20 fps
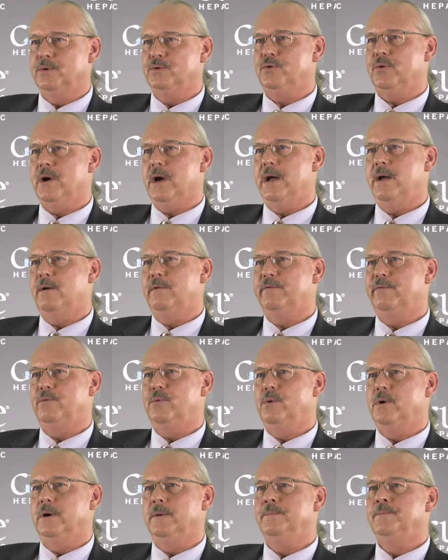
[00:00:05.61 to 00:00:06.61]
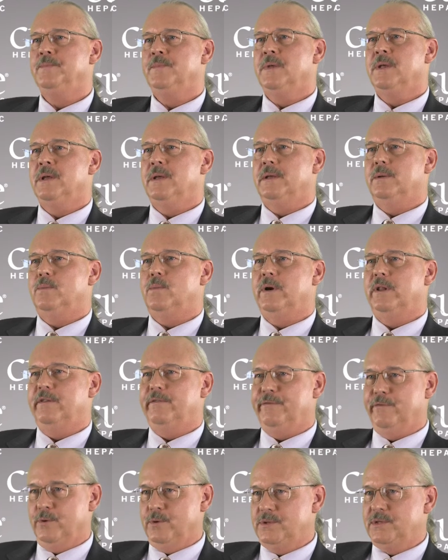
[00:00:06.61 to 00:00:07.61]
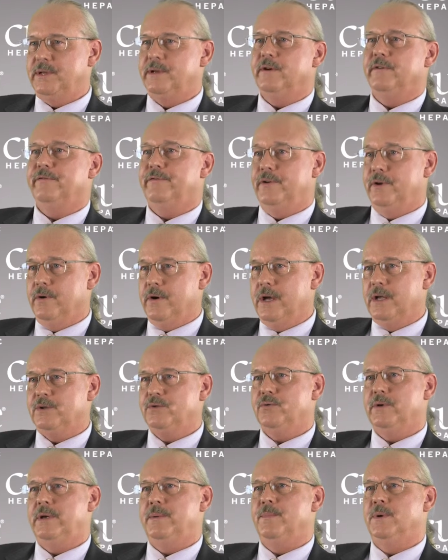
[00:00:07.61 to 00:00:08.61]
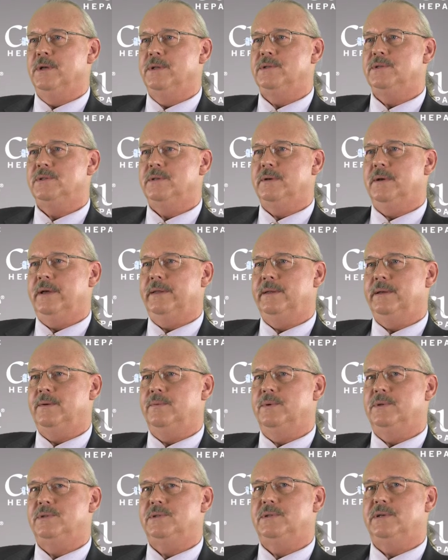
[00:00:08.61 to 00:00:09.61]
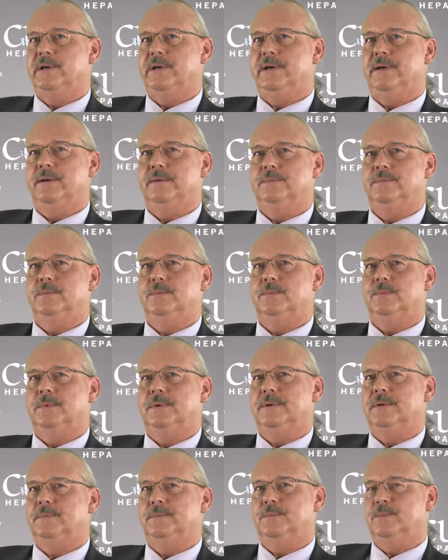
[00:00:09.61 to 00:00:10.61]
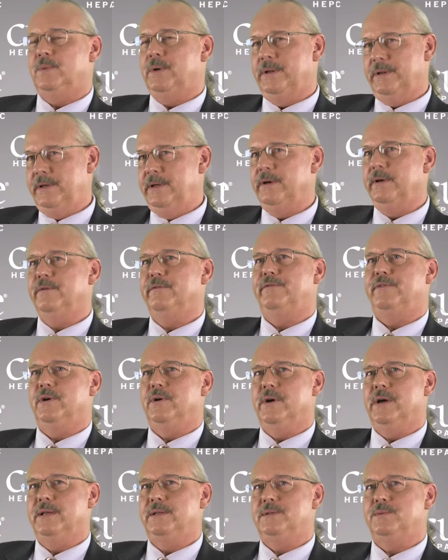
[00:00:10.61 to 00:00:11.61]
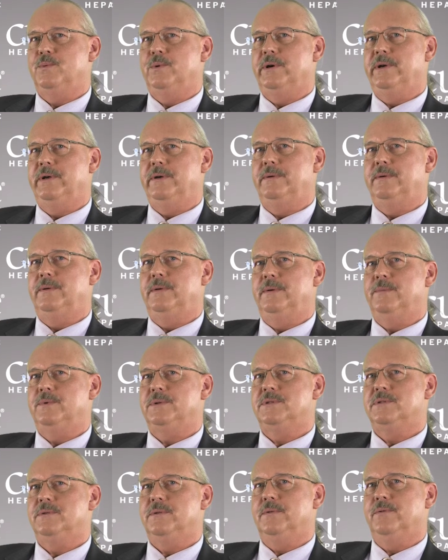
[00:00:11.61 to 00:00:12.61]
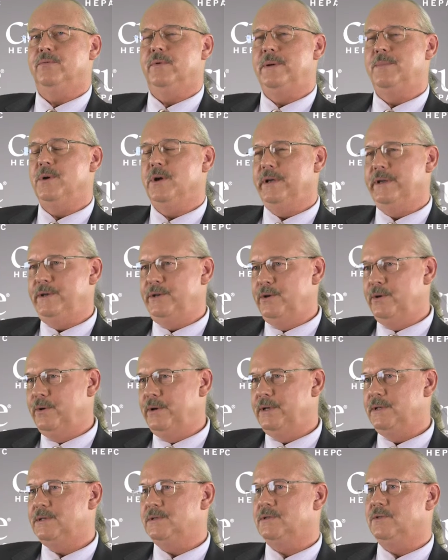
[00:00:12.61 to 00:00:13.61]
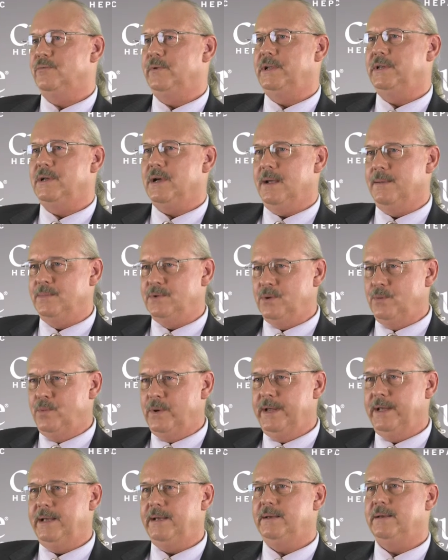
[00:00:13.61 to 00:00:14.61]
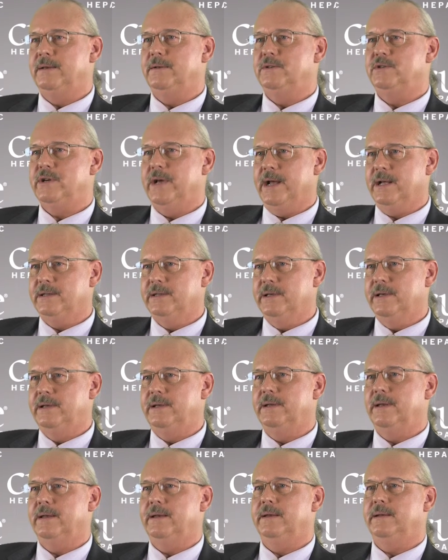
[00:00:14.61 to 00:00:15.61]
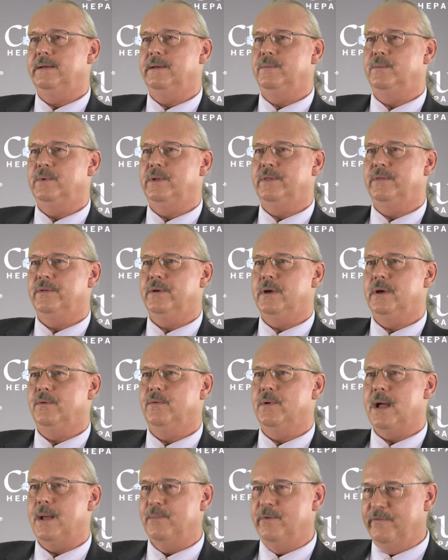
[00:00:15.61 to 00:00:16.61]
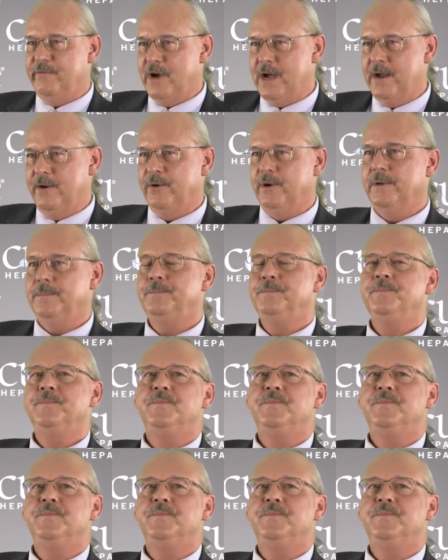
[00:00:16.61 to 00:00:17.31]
trial for one of the first interferon treatments. I think it was one of the interferons where it was 3 million units 3 times a week injected and with ribavirin.